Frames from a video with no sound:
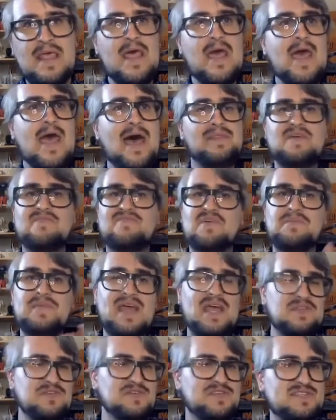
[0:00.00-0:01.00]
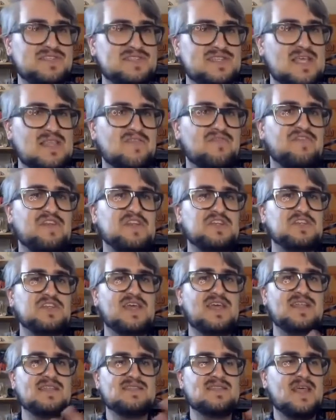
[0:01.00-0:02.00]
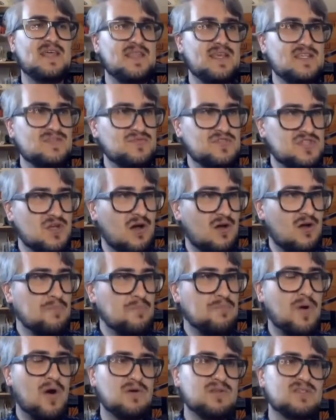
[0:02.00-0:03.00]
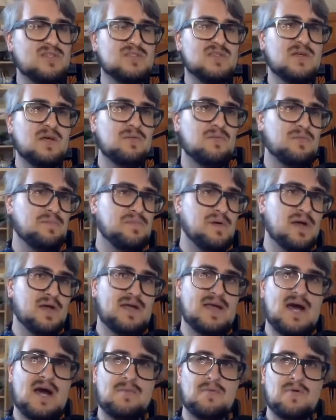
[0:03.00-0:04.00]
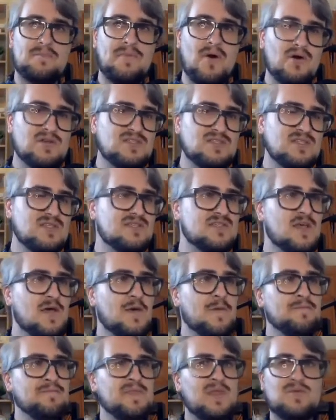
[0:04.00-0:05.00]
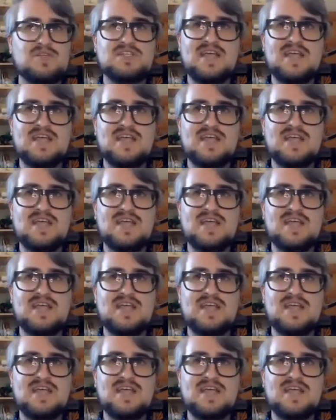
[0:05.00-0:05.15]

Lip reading: And then from there, you can see the finished kits. They're these recycled cardboard boxes, which